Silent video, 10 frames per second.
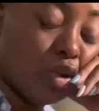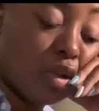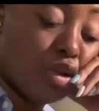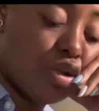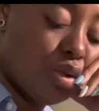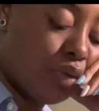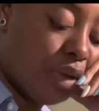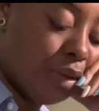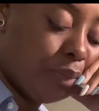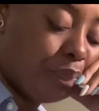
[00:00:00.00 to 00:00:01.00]
or to choose
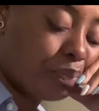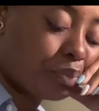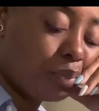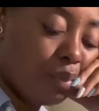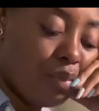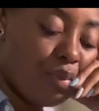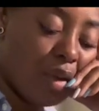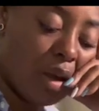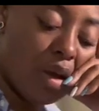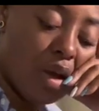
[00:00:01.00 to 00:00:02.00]
from,
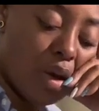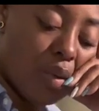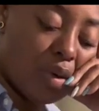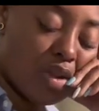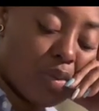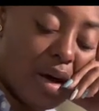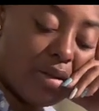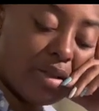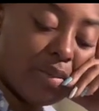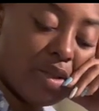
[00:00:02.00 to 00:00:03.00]
which is why
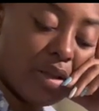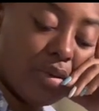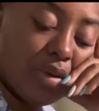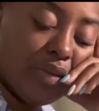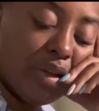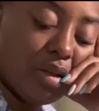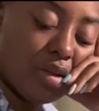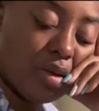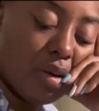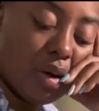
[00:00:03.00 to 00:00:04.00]
there's some secretive energy
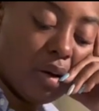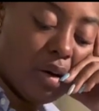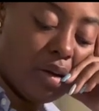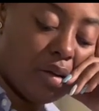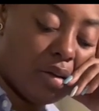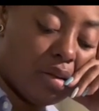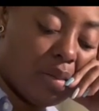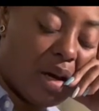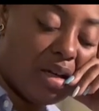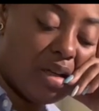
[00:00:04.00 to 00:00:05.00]
going on here.
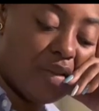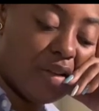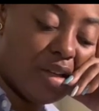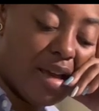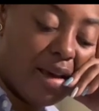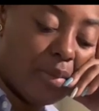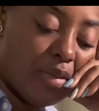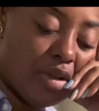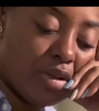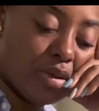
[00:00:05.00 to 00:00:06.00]
Somebody definitely could have had a
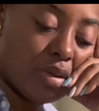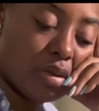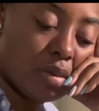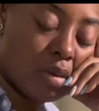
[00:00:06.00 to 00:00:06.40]
mistress.